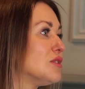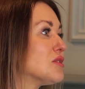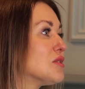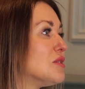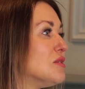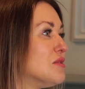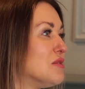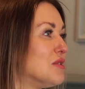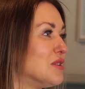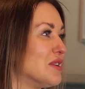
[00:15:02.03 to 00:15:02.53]

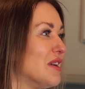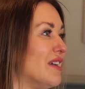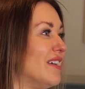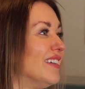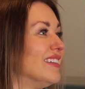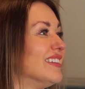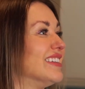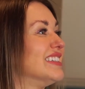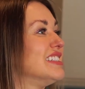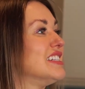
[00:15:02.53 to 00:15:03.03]
go on
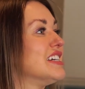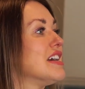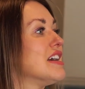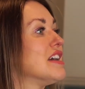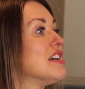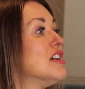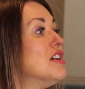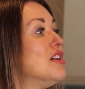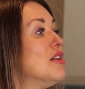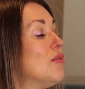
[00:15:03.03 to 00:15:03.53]

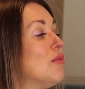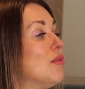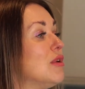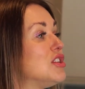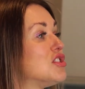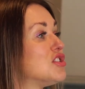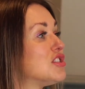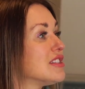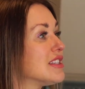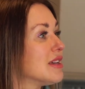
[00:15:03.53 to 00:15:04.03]
holiday,
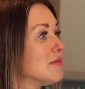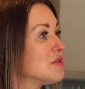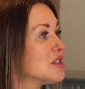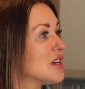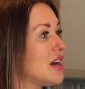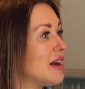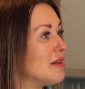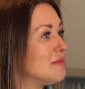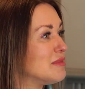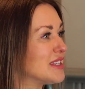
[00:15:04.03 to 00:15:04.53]
which
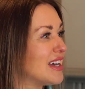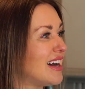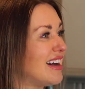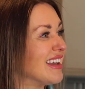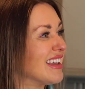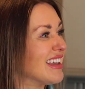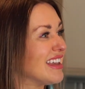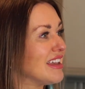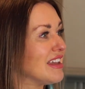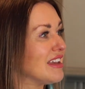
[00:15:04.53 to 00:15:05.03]
sometimes
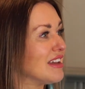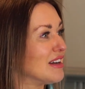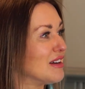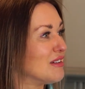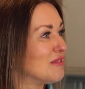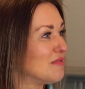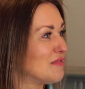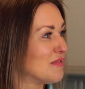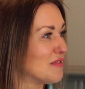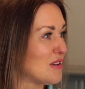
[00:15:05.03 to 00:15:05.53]
I
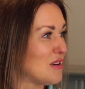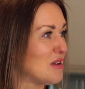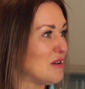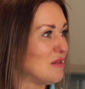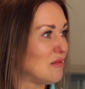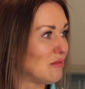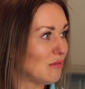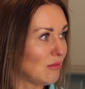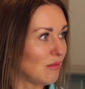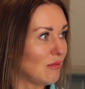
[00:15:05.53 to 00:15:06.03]
hear
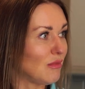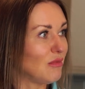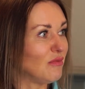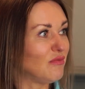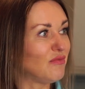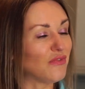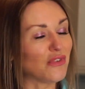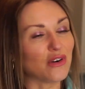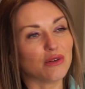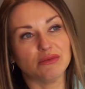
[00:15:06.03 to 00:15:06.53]
from
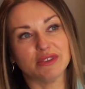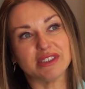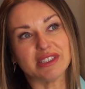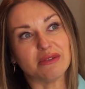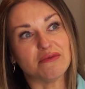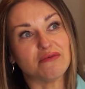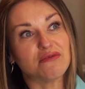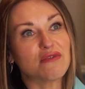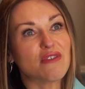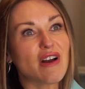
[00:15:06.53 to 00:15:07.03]

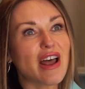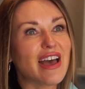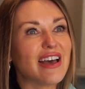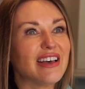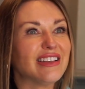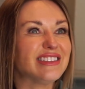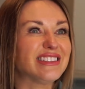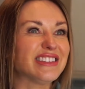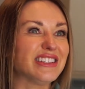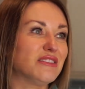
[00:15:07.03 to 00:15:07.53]
some
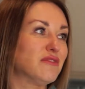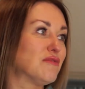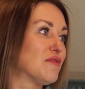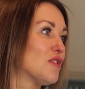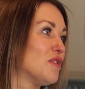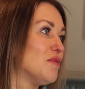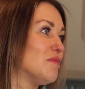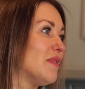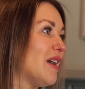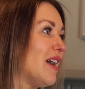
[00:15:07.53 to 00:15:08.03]
friends and
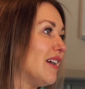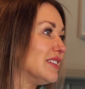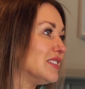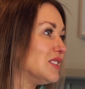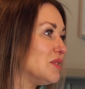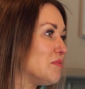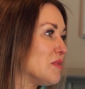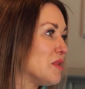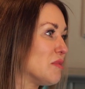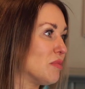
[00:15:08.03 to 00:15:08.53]
from
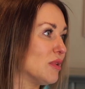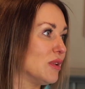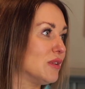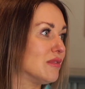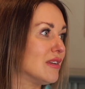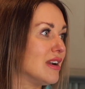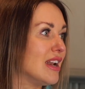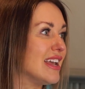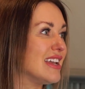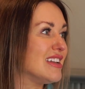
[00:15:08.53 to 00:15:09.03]
other people
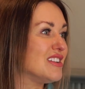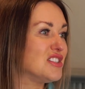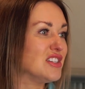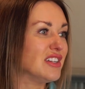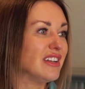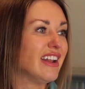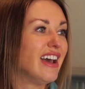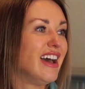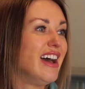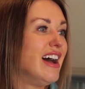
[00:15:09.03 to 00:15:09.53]

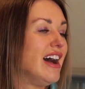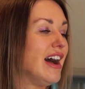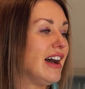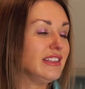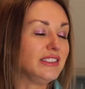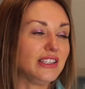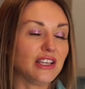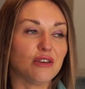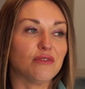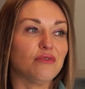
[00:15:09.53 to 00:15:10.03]
relation.
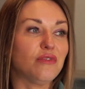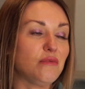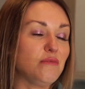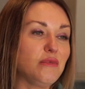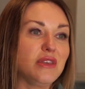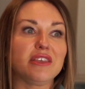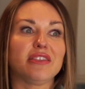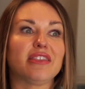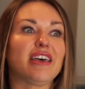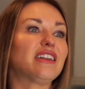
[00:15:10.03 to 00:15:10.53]
I think for
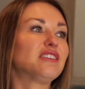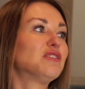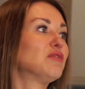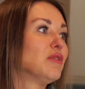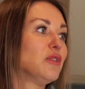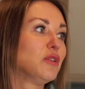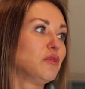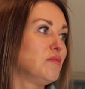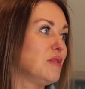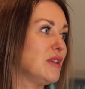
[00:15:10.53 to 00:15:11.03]
me that
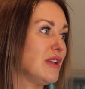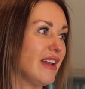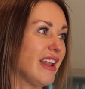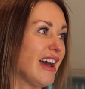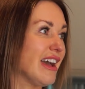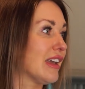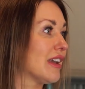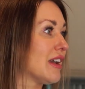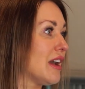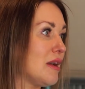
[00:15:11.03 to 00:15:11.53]
will be
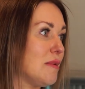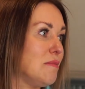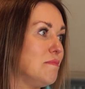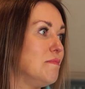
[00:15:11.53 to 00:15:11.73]
like a